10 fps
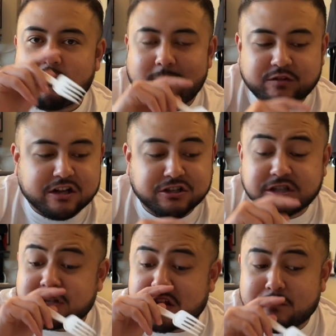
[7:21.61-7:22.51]
That was just
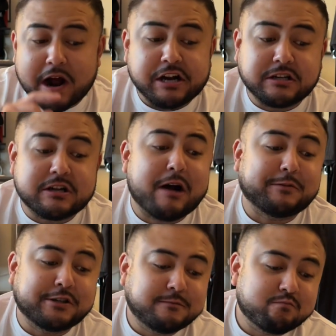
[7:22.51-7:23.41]
another bite of the
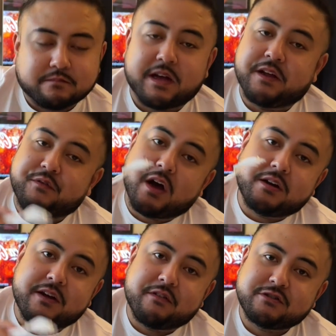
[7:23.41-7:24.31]
tapa. Man, if y'all
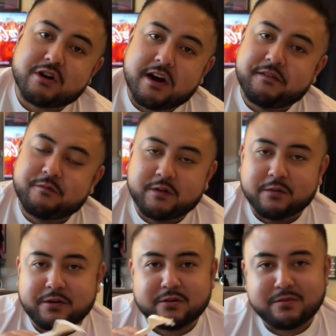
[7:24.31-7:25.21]
never tried
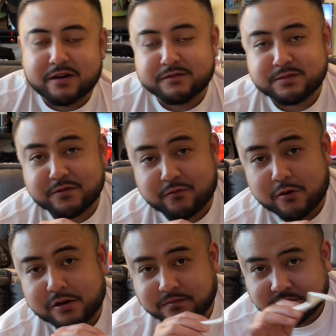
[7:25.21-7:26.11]
Filipino breakfast
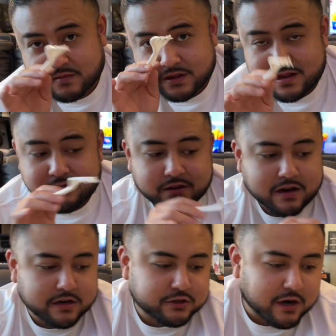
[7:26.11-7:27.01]
before, definitely
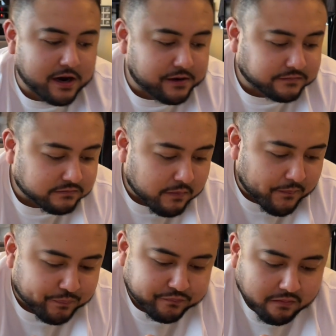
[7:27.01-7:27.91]
gotta try it.
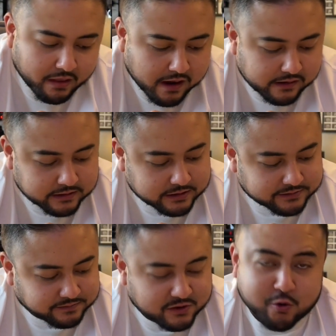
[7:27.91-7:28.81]

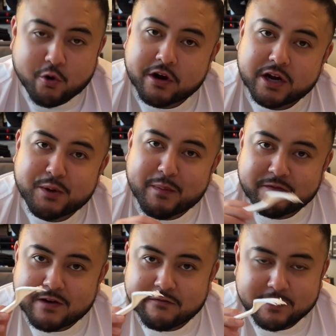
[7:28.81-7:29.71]
Growing up, my
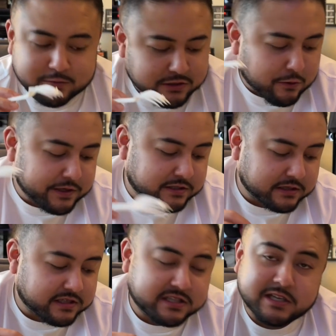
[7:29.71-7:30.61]
favorite was always the
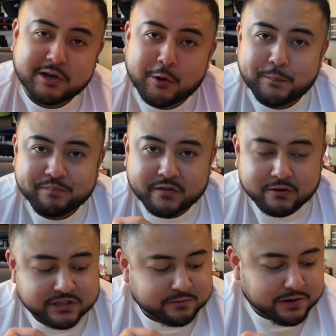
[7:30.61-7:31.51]
Tocino, or
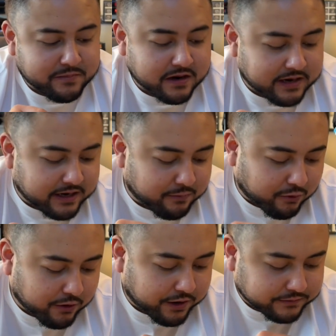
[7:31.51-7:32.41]
the sweet marinated pork.